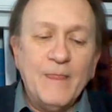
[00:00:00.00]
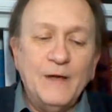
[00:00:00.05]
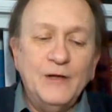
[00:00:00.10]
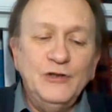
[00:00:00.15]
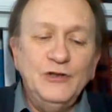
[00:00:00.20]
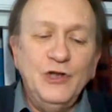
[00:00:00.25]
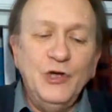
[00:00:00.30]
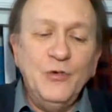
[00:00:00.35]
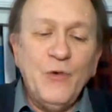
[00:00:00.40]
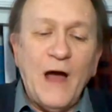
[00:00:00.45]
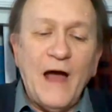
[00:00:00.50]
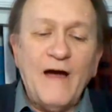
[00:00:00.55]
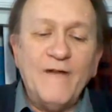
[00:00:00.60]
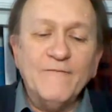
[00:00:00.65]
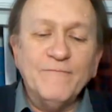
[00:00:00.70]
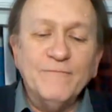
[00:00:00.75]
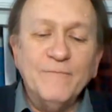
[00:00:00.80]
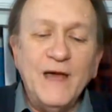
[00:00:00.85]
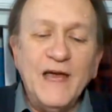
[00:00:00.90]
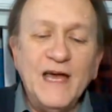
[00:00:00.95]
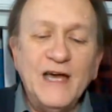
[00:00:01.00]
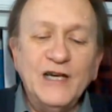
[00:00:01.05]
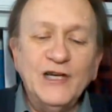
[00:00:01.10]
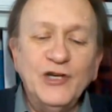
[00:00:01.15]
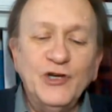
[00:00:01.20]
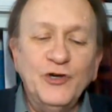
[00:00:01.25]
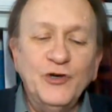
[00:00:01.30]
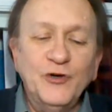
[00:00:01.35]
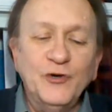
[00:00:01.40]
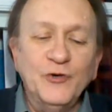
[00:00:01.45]
You have men
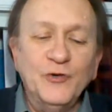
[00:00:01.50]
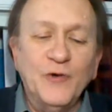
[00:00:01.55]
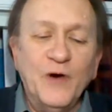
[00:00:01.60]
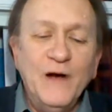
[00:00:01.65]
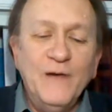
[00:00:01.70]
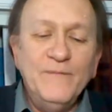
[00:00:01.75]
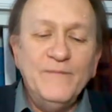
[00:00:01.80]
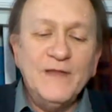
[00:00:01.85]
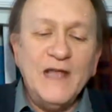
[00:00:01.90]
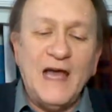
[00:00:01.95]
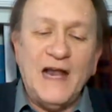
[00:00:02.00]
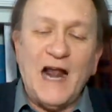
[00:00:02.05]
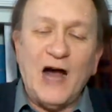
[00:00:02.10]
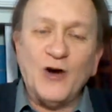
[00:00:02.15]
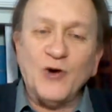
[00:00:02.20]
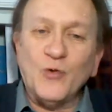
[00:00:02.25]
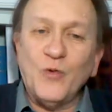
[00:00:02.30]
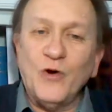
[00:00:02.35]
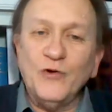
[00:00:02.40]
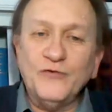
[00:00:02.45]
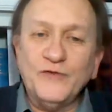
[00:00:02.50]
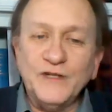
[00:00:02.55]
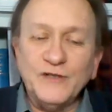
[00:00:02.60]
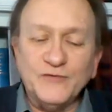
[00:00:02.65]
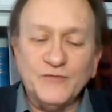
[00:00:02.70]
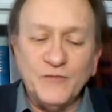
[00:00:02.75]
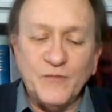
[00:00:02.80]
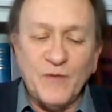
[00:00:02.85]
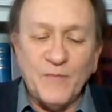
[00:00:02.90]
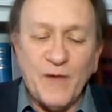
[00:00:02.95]
who, and I'll quote this
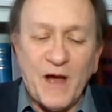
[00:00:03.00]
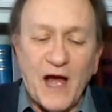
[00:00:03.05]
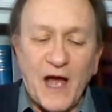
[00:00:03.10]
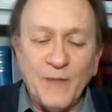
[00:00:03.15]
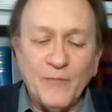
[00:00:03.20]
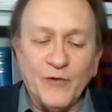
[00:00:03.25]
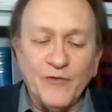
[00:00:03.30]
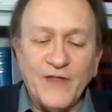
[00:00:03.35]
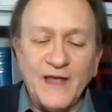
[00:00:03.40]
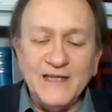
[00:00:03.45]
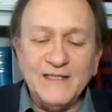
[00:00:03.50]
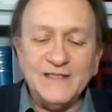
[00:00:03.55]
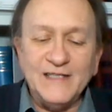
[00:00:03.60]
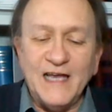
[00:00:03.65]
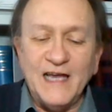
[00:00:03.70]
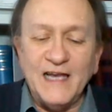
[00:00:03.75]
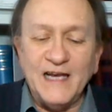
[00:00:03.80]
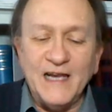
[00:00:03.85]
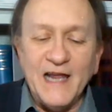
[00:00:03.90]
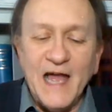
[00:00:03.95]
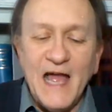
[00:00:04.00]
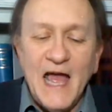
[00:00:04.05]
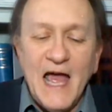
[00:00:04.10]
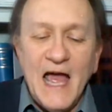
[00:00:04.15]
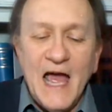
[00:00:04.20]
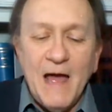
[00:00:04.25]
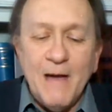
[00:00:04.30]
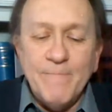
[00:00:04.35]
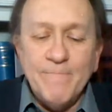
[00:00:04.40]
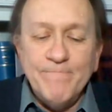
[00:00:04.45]
from the Bible, they said,
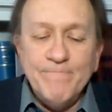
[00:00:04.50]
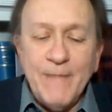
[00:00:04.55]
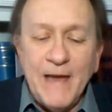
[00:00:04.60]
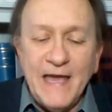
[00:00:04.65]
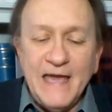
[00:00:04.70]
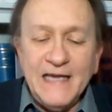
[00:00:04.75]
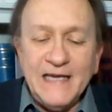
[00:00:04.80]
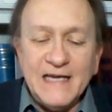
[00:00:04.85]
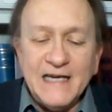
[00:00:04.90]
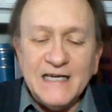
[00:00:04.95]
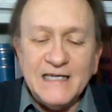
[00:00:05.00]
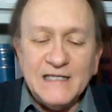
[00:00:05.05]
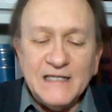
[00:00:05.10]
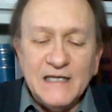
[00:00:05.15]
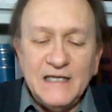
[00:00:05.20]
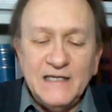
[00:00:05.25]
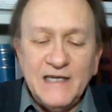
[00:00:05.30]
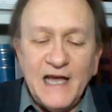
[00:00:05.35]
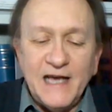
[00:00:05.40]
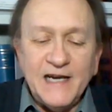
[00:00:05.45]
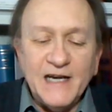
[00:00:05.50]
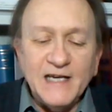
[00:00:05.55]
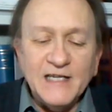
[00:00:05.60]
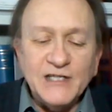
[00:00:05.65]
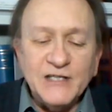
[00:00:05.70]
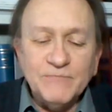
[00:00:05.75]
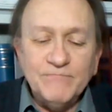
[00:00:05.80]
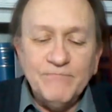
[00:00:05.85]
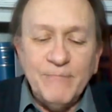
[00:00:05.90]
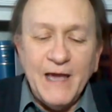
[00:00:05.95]
let
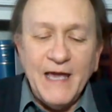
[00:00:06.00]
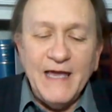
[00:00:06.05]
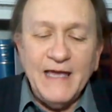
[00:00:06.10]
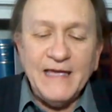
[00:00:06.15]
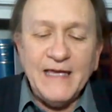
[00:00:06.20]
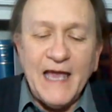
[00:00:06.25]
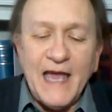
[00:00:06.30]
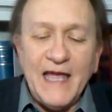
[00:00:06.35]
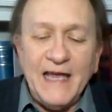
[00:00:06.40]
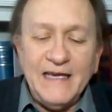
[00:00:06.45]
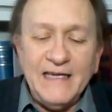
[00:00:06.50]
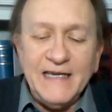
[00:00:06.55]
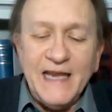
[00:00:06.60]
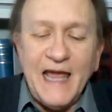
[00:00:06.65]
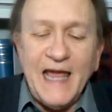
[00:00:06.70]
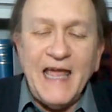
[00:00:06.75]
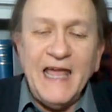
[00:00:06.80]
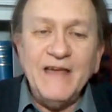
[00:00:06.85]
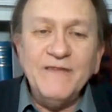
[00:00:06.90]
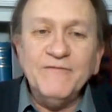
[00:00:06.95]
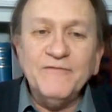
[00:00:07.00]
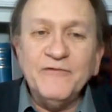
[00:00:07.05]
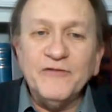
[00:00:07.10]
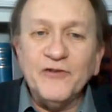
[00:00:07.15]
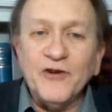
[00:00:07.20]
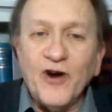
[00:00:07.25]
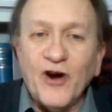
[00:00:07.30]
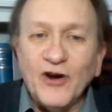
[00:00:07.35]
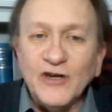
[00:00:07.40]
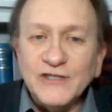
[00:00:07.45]
us make a name
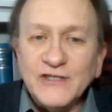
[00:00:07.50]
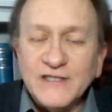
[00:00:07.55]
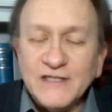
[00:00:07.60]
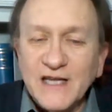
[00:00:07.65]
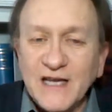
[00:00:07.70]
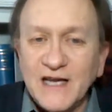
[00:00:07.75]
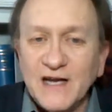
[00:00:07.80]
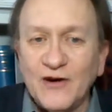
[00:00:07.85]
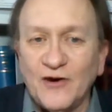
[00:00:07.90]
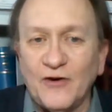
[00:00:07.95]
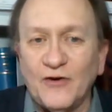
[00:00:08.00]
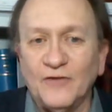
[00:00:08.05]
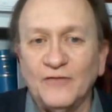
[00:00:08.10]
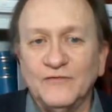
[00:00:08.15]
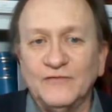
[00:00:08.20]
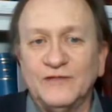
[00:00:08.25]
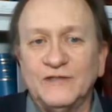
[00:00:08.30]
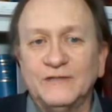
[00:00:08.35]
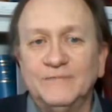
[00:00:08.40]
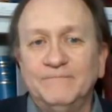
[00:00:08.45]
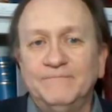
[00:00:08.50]
for ourselves.